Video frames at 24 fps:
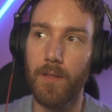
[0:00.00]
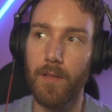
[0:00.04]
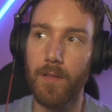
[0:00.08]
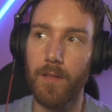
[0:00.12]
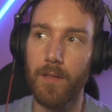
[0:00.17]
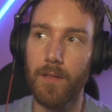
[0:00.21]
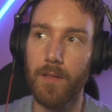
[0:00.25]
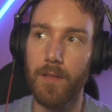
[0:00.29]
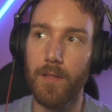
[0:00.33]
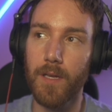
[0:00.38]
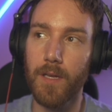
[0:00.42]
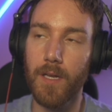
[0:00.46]

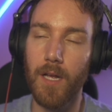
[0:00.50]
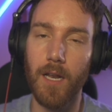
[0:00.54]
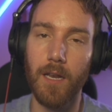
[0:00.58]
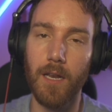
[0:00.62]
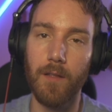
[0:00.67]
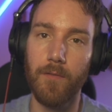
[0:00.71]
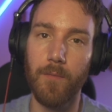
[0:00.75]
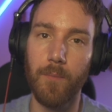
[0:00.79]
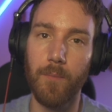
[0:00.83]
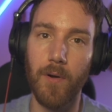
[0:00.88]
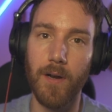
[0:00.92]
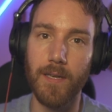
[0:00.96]
the kind
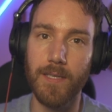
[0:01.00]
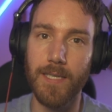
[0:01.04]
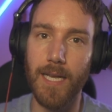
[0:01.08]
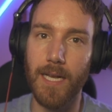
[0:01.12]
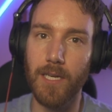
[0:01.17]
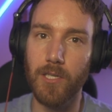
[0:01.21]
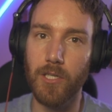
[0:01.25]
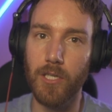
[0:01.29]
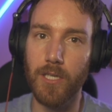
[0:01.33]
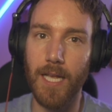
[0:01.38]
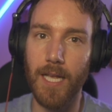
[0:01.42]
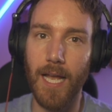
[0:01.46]
of the price
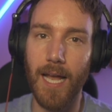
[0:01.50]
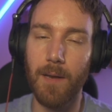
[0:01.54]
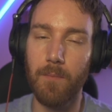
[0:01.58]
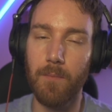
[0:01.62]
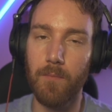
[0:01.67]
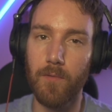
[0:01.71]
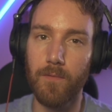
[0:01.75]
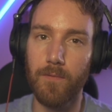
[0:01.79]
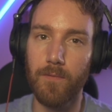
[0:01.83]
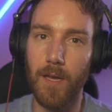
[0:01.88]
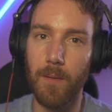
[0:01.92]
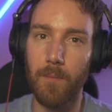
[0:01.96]
action can't
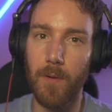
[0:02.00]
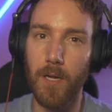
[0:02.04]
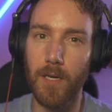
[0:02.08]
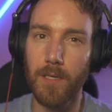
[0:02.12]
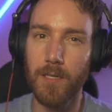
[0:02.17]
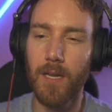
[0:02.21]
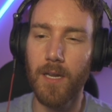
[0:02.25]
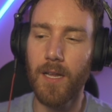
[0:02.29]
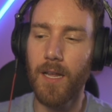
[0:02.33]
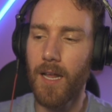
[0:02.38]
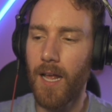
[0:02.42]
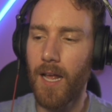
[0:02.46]
move that much.
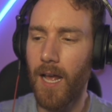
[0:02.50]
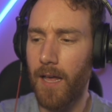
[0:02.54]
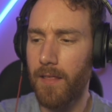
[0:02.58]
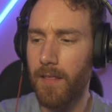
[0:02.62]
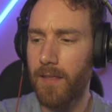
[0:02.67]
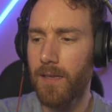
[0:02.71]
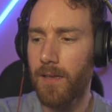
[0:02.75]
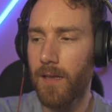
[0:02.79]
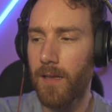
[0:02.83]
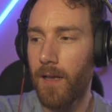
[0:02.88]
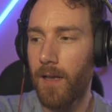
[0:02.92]
I think the